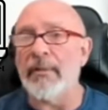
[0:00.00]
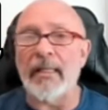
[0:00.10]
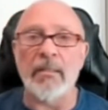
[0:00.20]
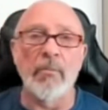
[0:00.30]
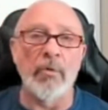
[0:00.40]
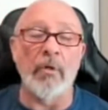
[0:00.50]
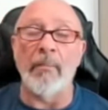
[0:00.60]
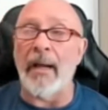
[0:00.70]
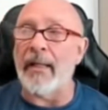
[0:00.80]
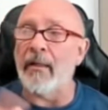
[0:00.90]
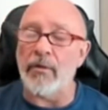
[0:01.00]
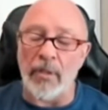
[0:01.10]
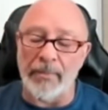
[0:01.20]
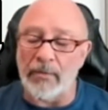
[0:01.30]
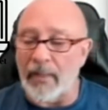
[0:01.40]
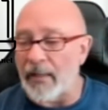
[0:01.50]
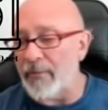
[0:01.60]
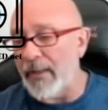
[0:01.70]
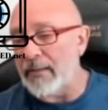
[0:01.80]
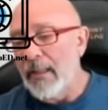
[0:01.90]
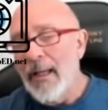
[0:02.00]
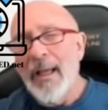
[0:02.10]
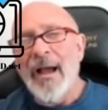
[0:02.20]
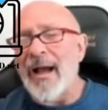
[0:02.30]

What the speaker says: or decimal or binary or something to that effect.